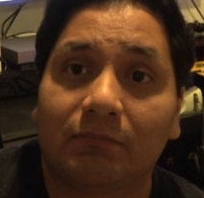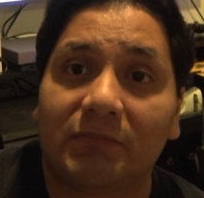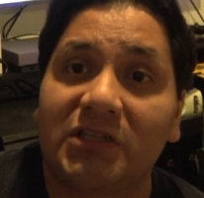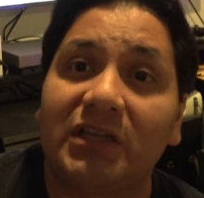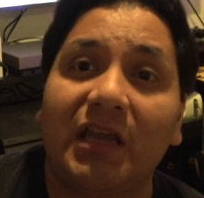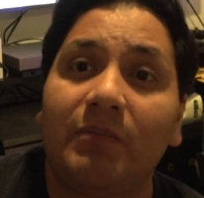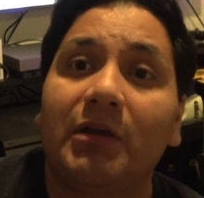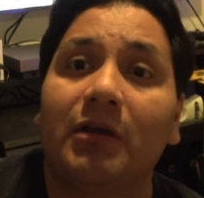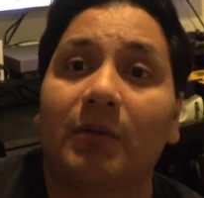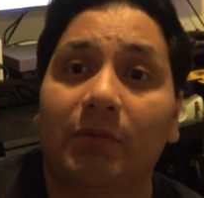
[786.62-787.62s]
She gave me
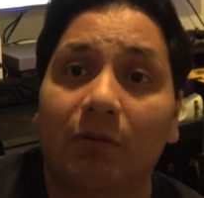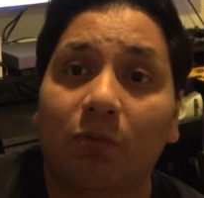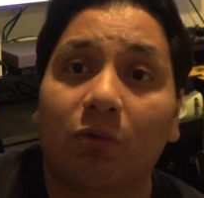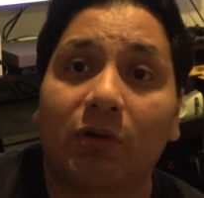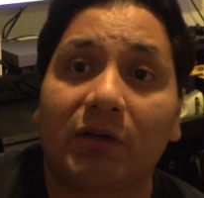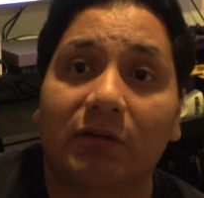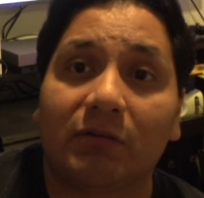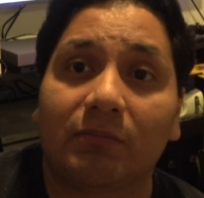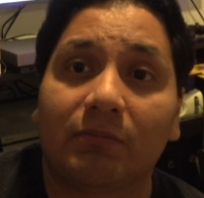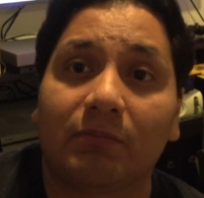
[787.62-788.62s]
a couple of warnings,
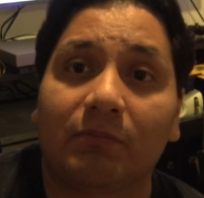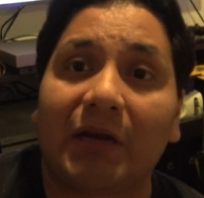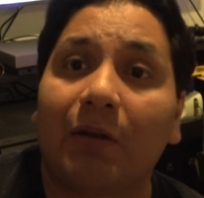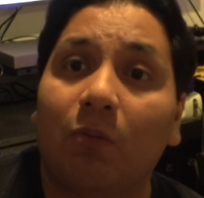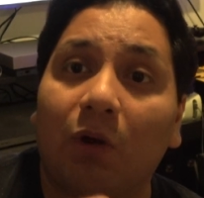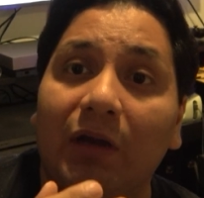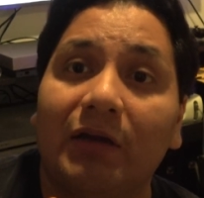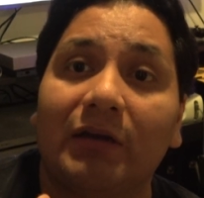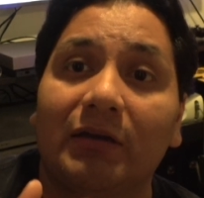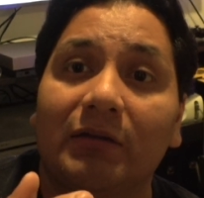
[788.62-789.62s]
but I
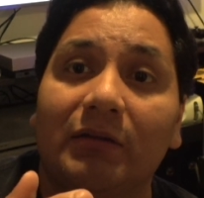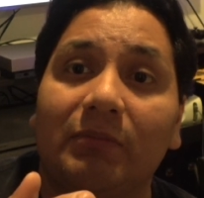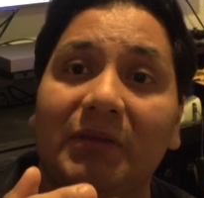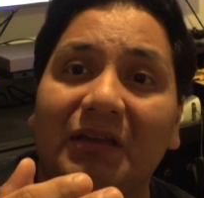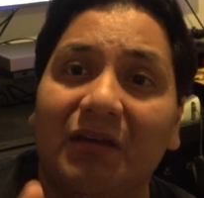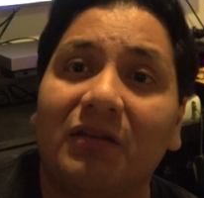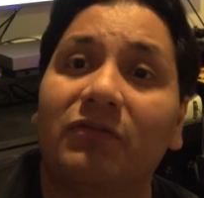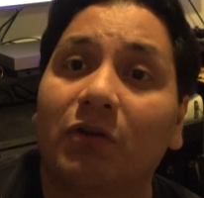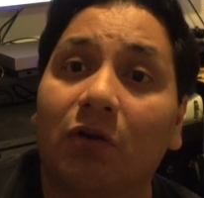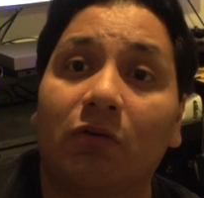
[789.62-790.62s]
wanted it because of
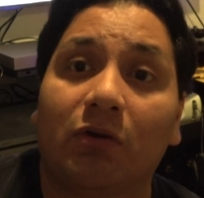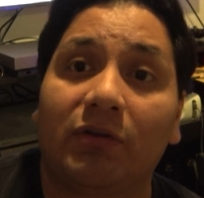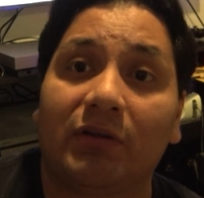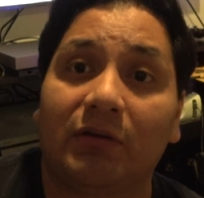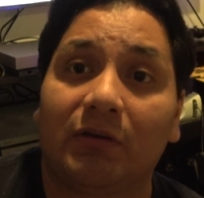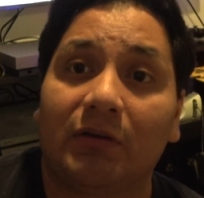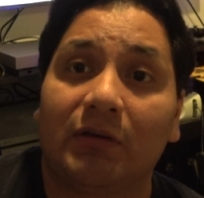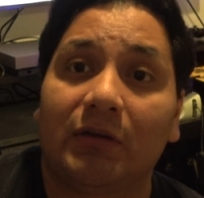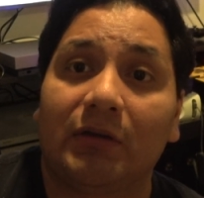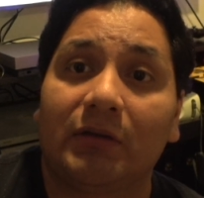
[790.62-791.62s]
the corona
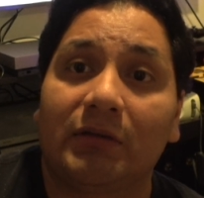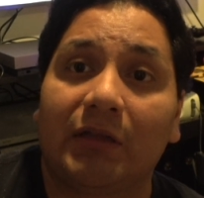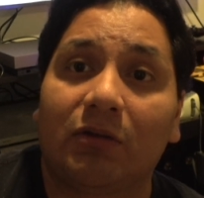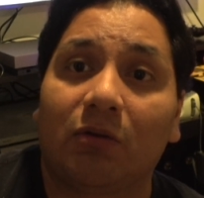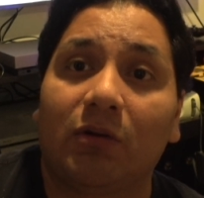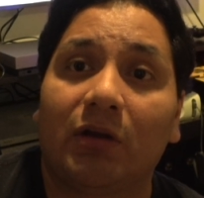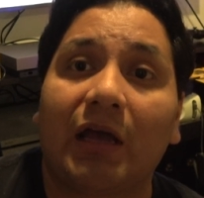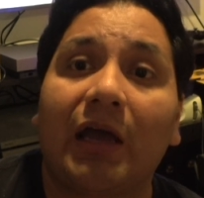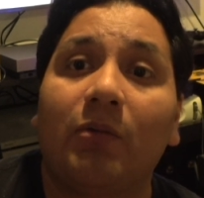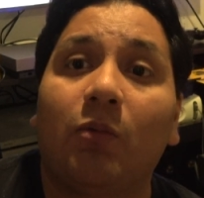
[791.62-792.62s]
that's going on.
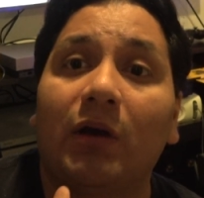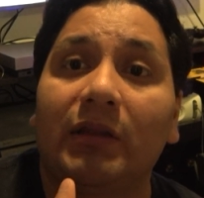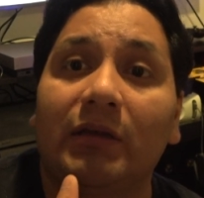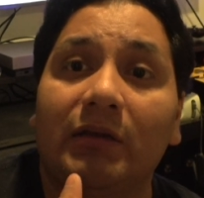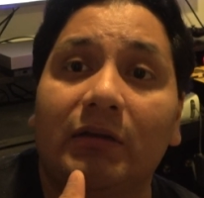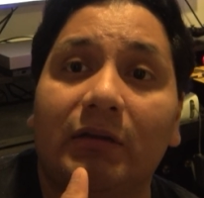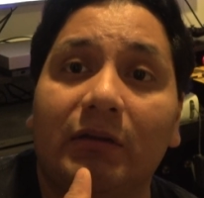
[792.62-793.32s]
I wanted it,